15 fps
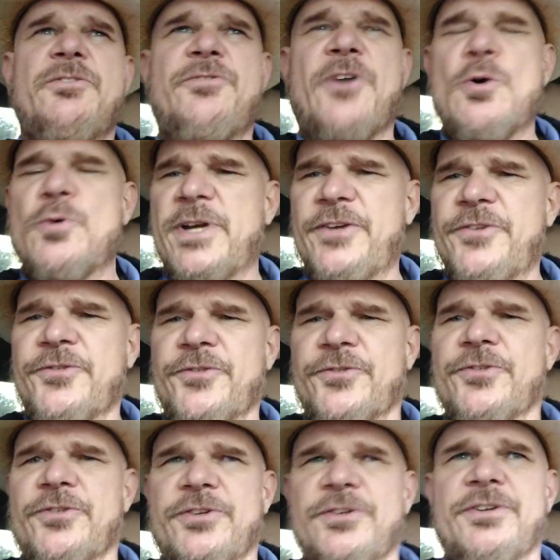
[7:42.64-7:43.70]

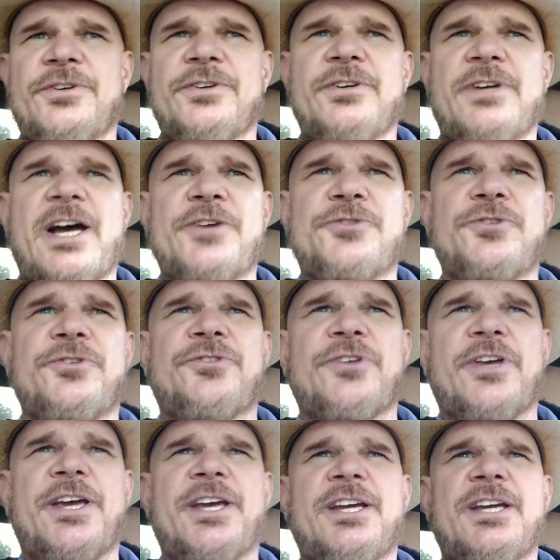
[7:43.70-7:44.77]
focus, I should
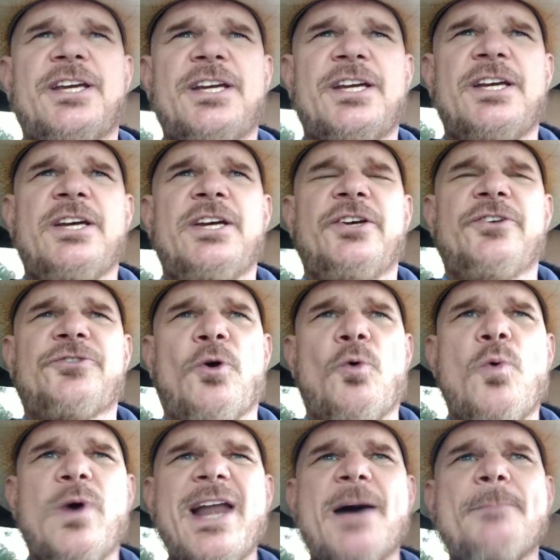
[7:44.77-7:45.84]
say. So
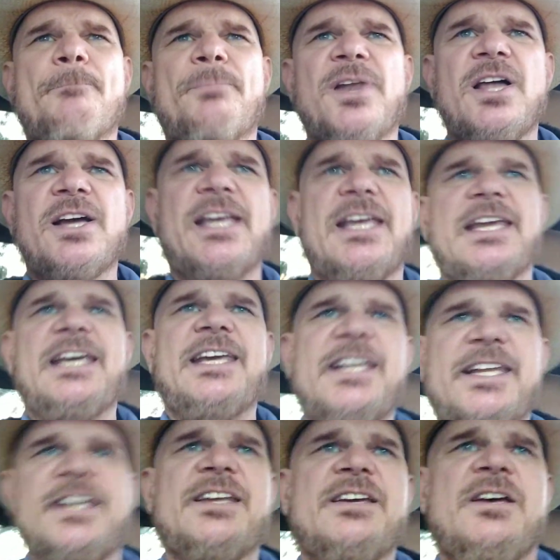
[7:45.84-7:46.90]
when I'm plugging
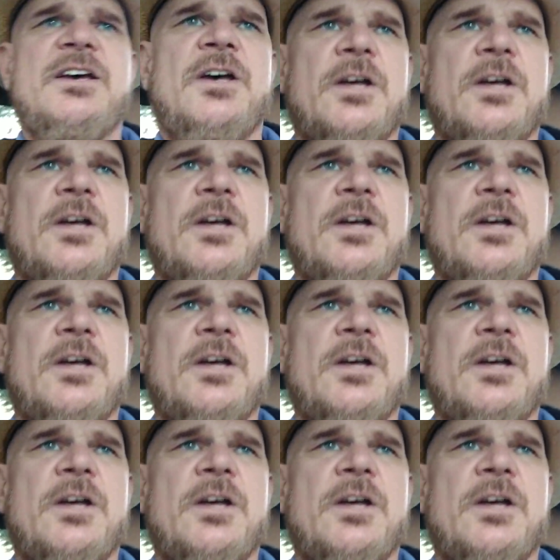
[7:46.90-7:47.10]
in